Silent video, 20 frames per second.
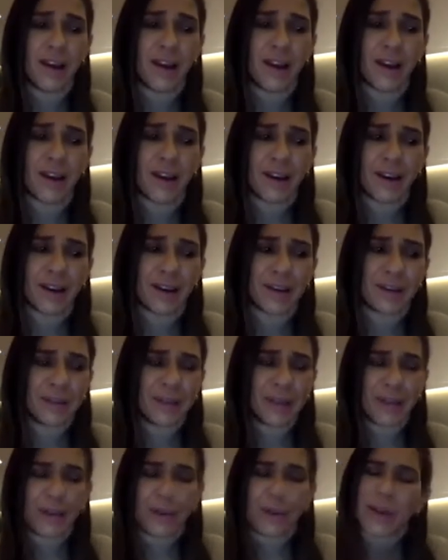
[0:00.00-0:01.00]

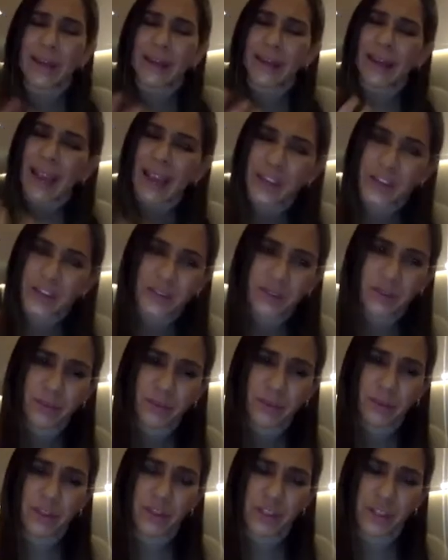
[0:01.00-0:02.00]
I don't know, engaged
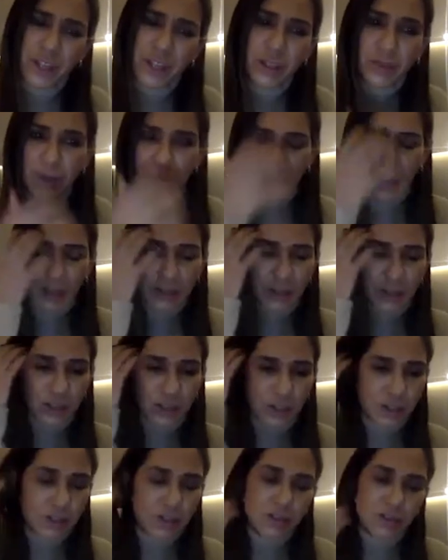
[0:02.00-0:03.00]
with the children. And
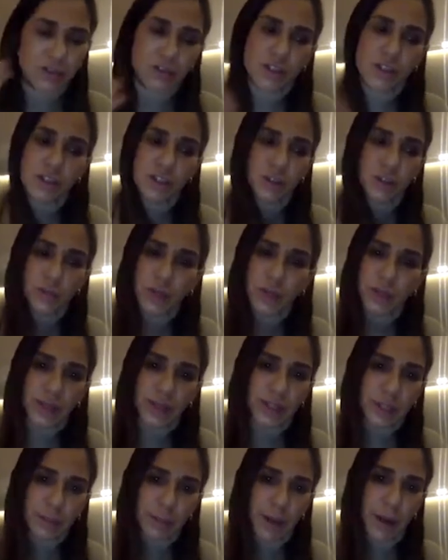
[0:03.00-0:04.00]
she just really
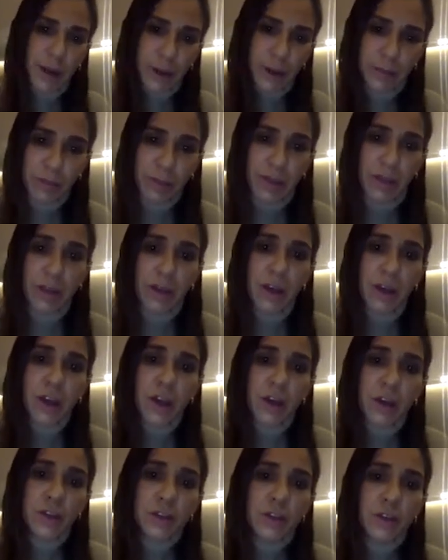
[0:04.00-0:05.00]
inspired me.
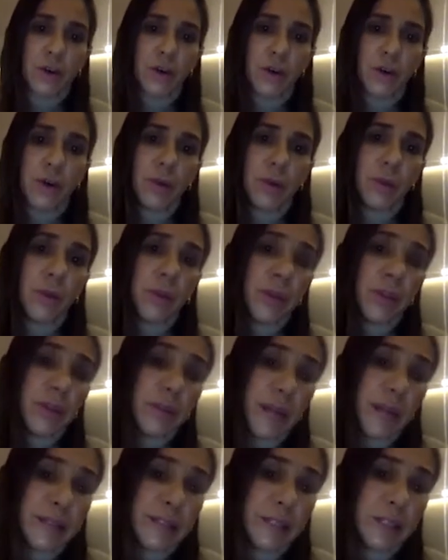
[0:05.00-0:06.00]
So, well, in
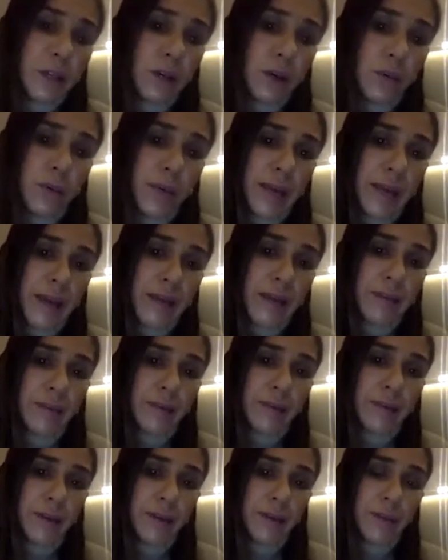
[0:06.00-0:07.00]
Mexico, we have,
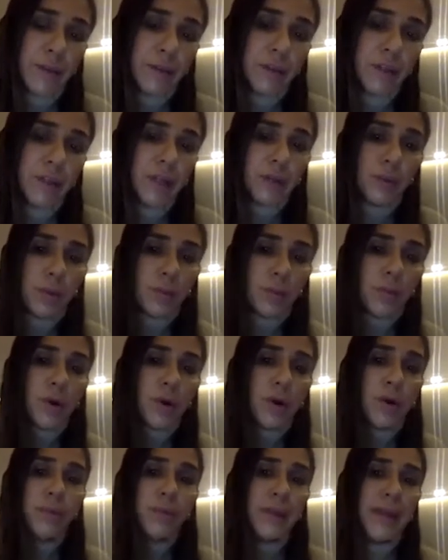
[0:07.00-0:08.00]
in Monterrey, the
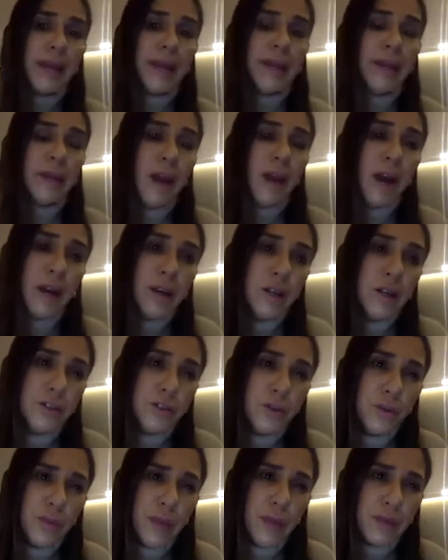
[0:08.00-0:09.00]
program began in August
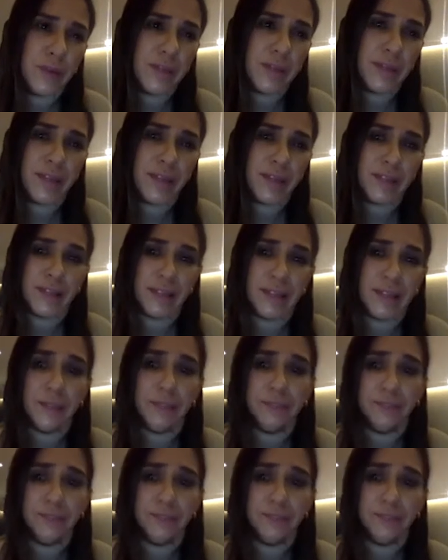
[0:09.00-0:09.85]
2018